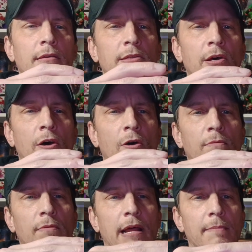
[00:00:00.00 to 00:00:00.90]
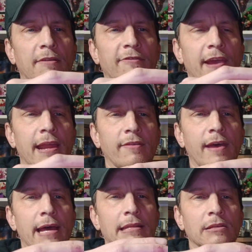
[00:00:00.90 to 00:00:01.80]
So not a big fan of
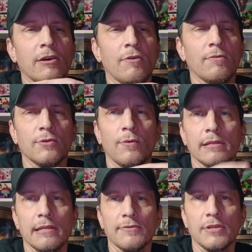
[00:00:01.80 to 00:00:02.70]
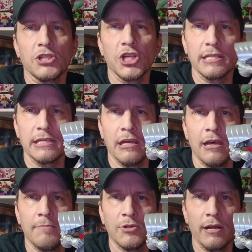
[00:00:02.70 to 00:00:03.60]
that. So as I was adjusting him,